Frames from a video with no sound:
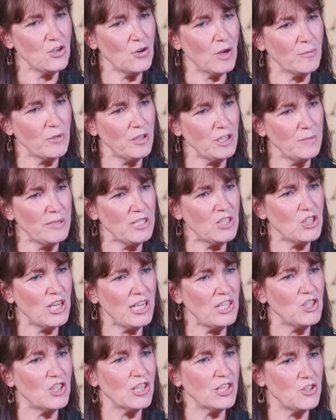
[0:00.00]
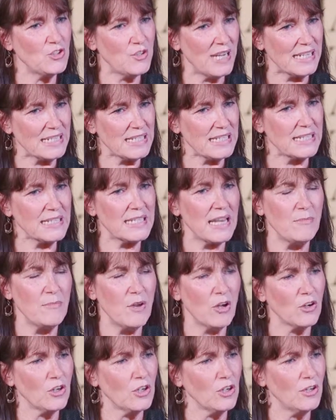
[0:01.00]
said, you know, I'm going to be changing addresses and
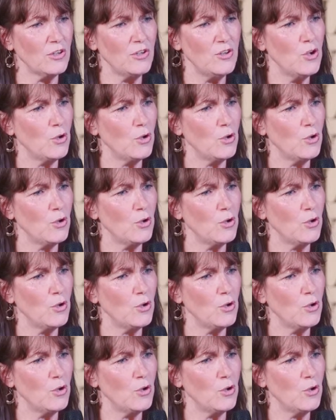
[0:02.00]
I'm not uh,